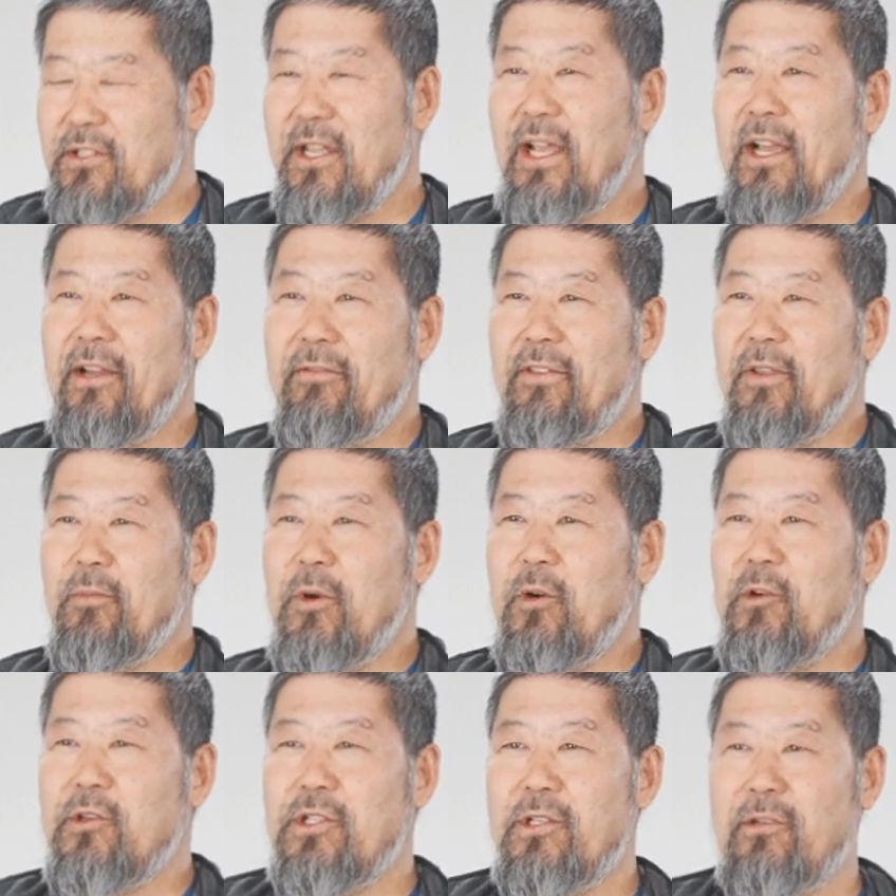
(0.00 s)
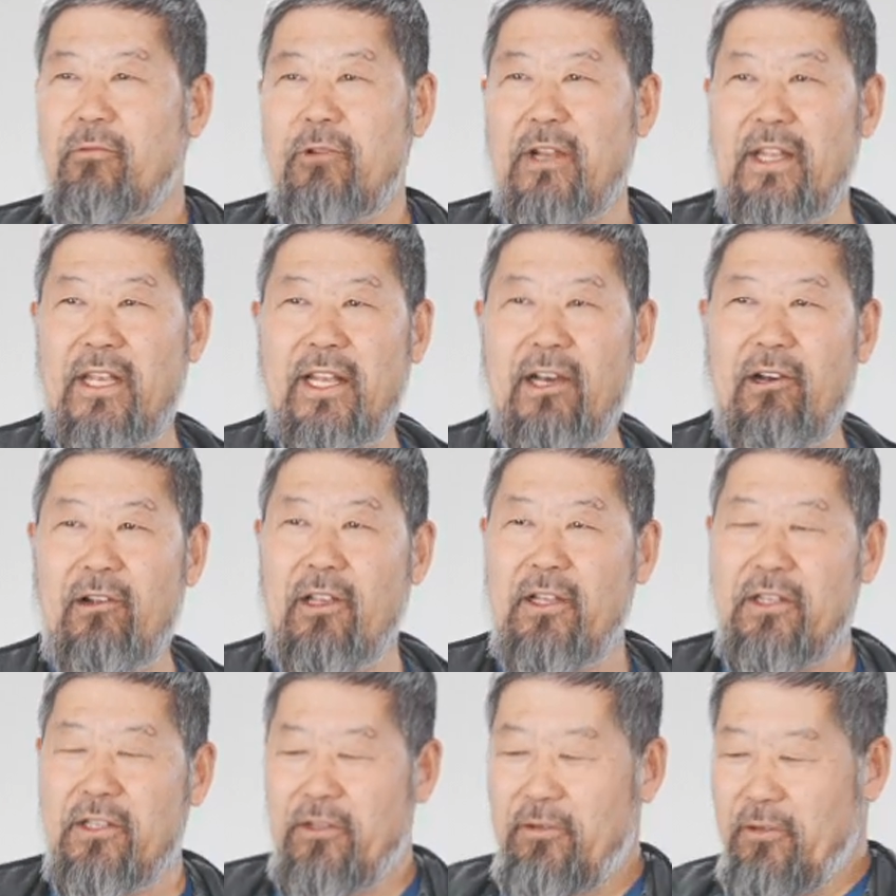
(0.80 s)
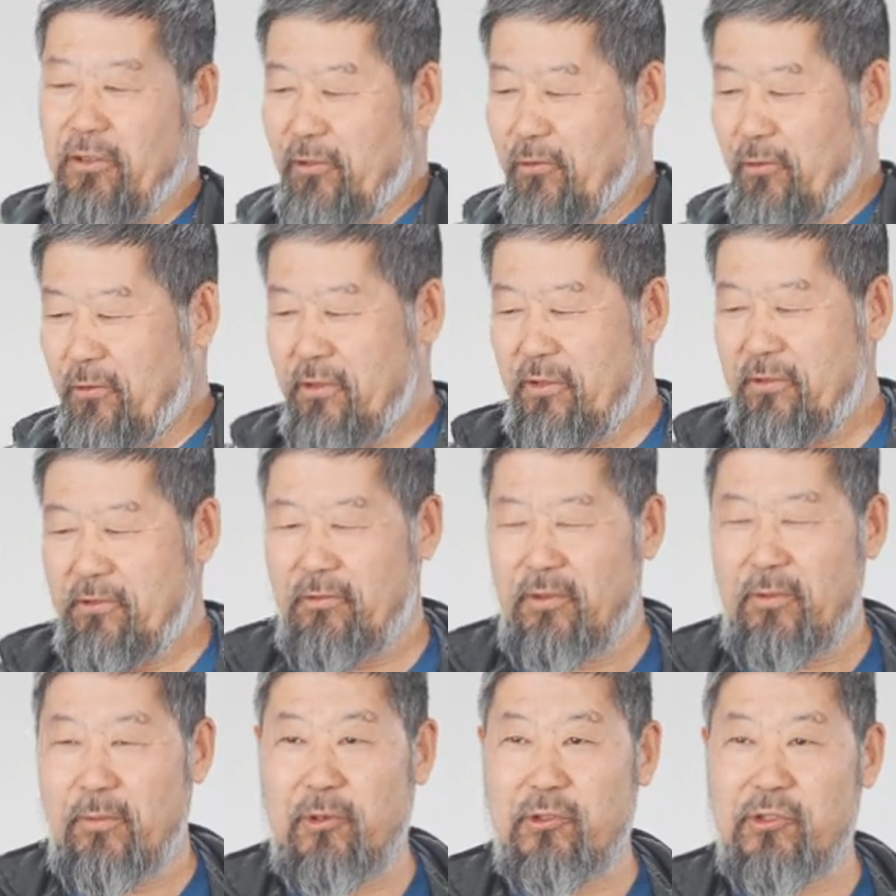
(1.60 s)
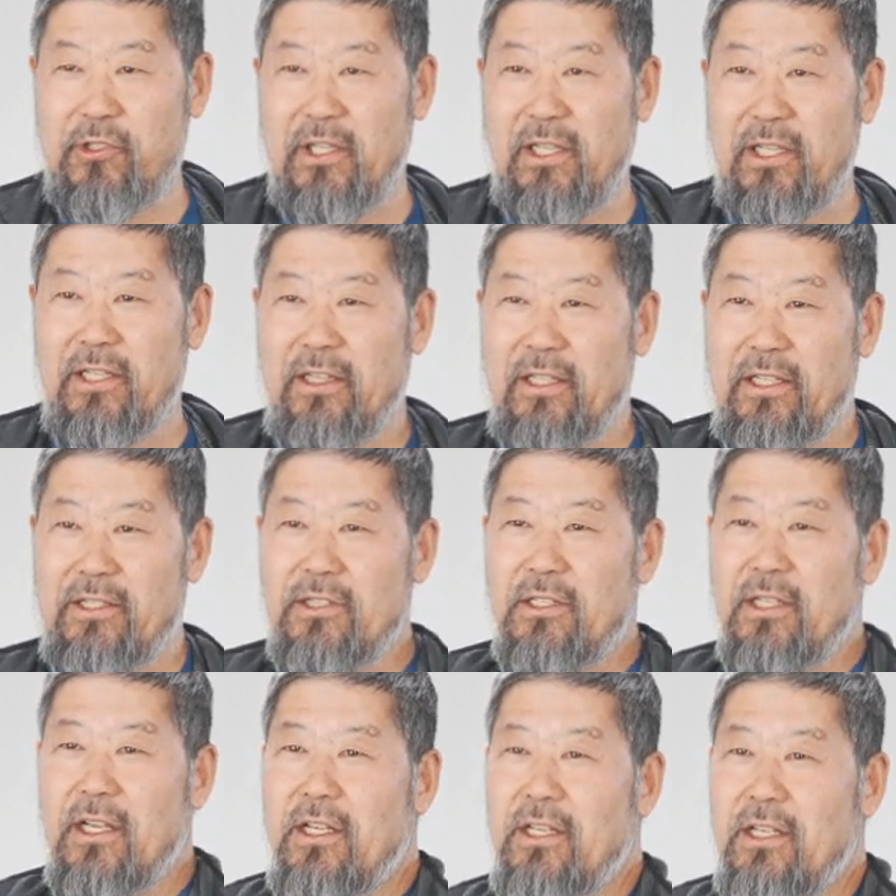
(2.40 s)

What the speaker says: have the motion right now, like you're going through the motion like this.